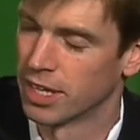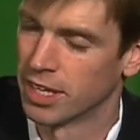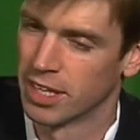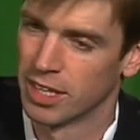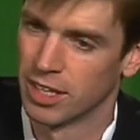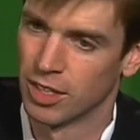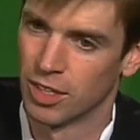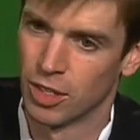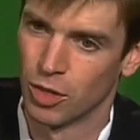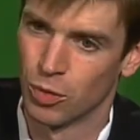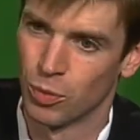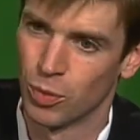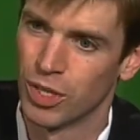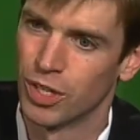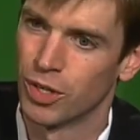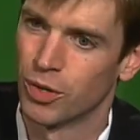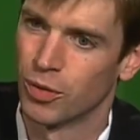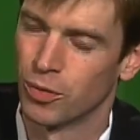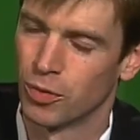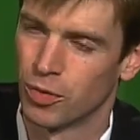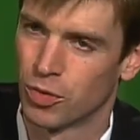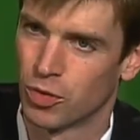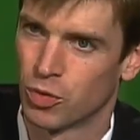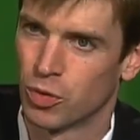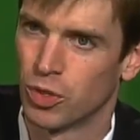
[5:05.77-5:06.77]
And you know, we
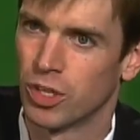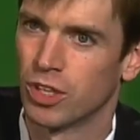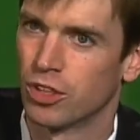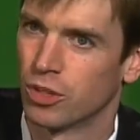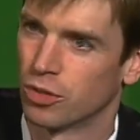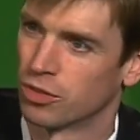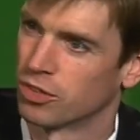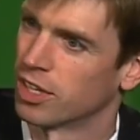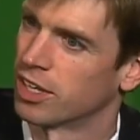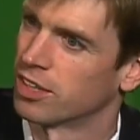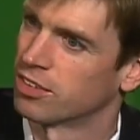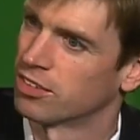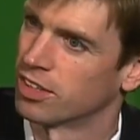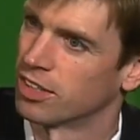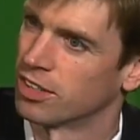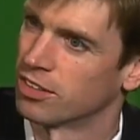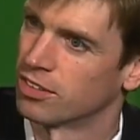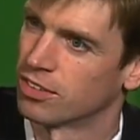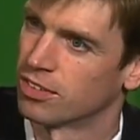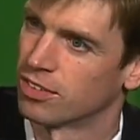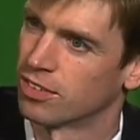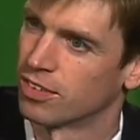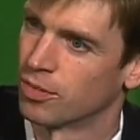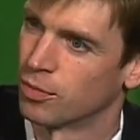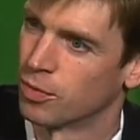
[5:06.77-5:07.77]
don't treat those
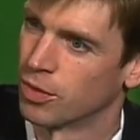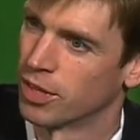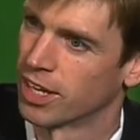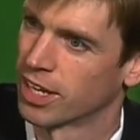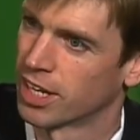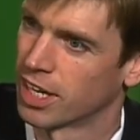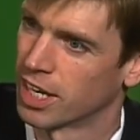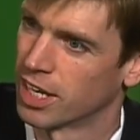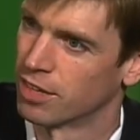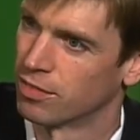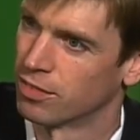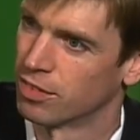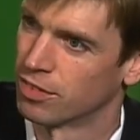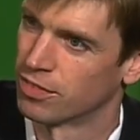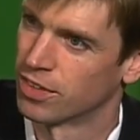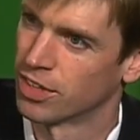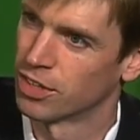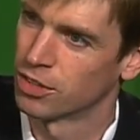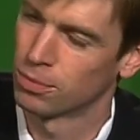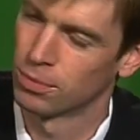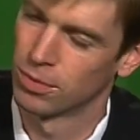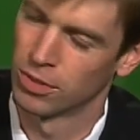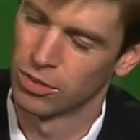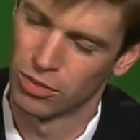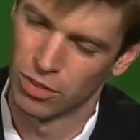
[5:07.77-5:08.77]
assets with that kind of
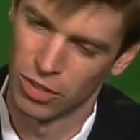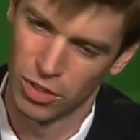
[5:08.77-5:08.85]
investment.